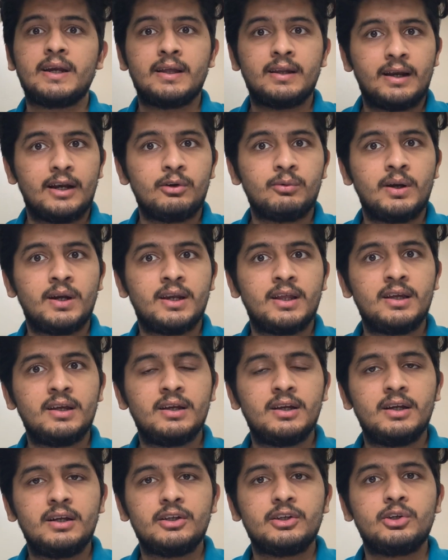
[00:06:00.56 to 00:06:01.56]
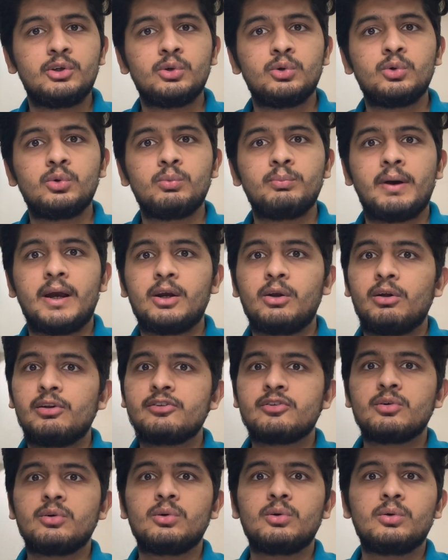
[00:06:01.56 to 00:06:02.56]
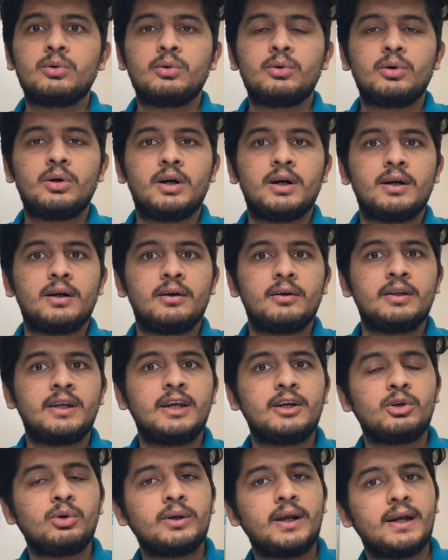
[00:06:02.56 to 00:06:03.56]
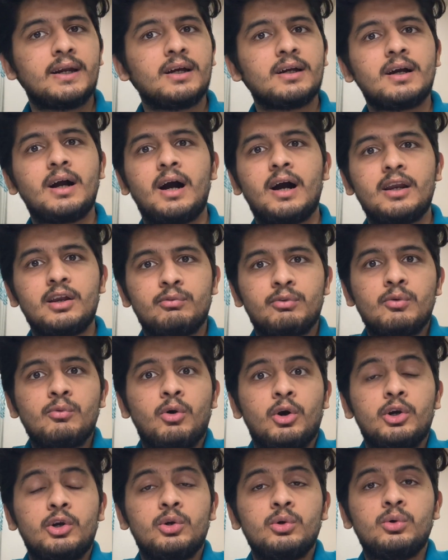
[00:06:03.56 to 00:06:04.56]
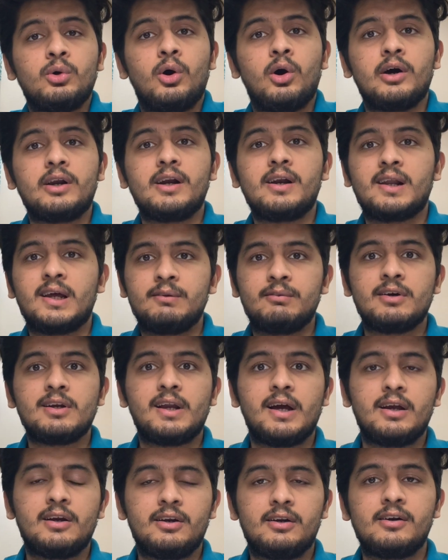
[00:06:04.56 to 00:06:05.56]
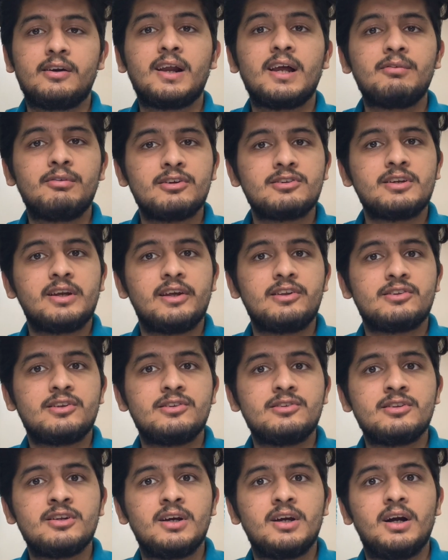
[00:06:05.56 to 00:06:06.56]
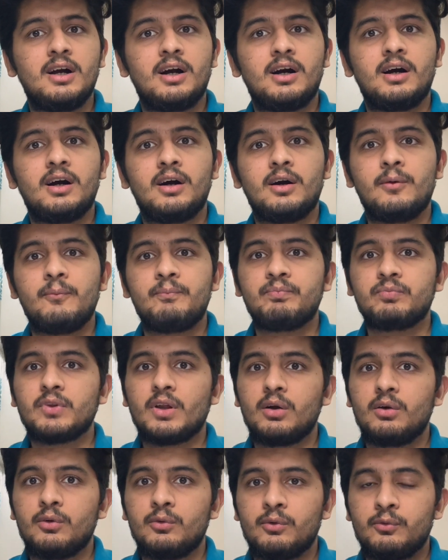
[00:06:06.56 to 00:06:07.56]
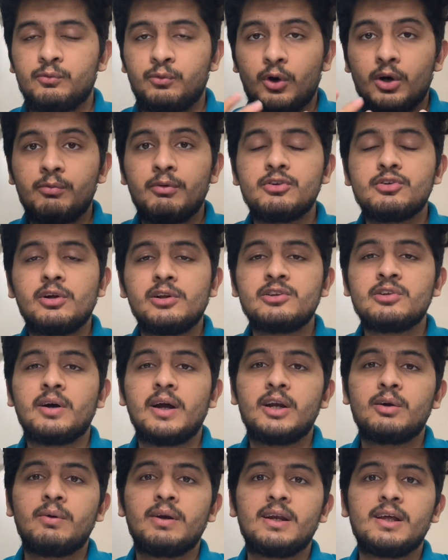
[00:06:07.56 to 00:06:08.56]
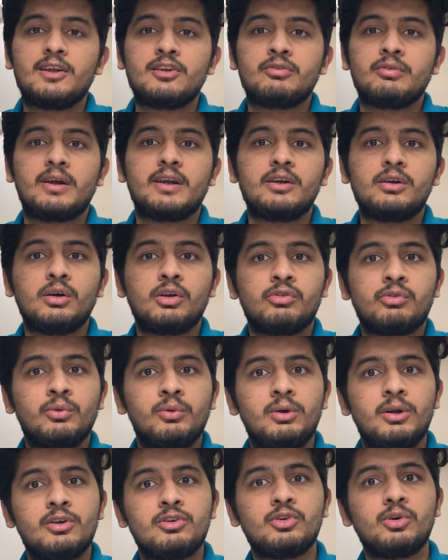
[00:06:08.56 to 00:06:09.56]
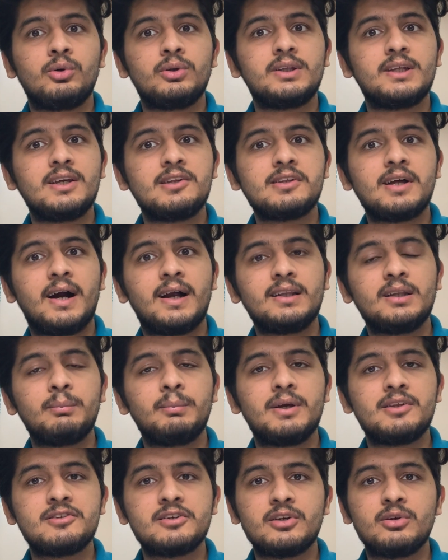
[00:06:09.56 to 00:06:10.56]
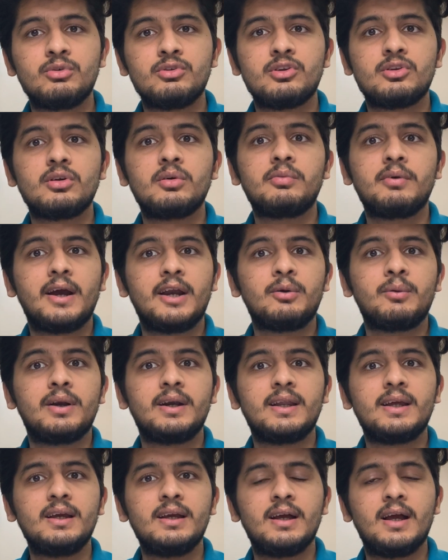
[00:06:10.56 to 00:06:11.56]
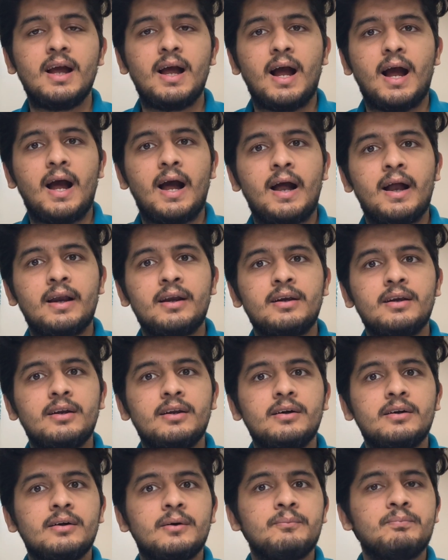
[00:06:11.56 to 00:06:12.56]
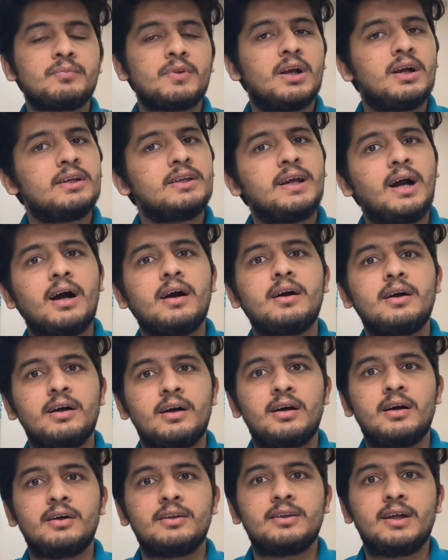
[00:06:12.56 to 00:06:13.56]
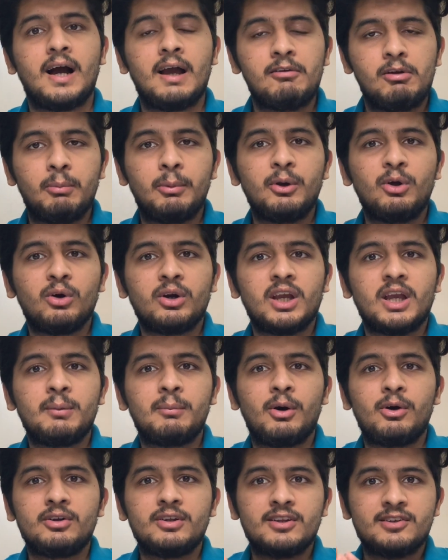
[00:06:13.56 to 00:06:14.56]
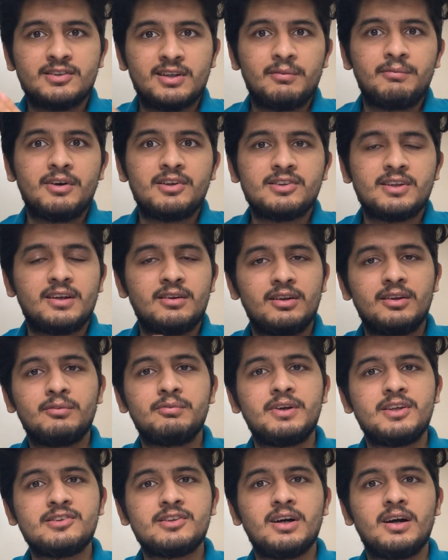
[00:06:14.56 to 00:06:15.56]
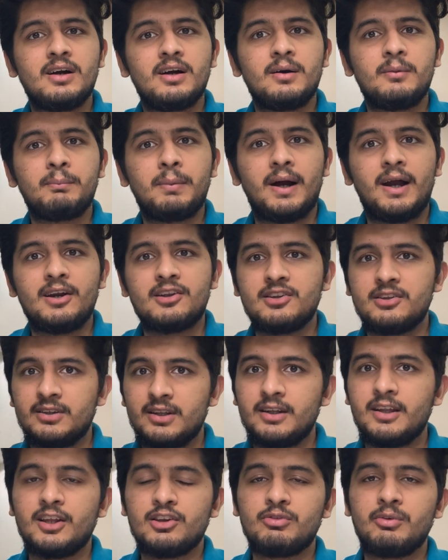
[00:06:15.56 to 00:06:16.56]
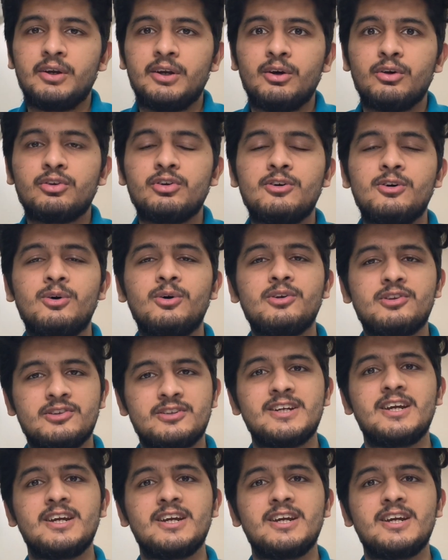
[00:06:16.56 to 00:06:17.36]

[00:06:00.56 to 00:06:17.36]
I-20. You might also need to get a car if you want to, or a driver's license, for which also I-20 is very useful. So these are the basic uses of I-20, and I will be talking about the service and the visa parts in the next video, so stay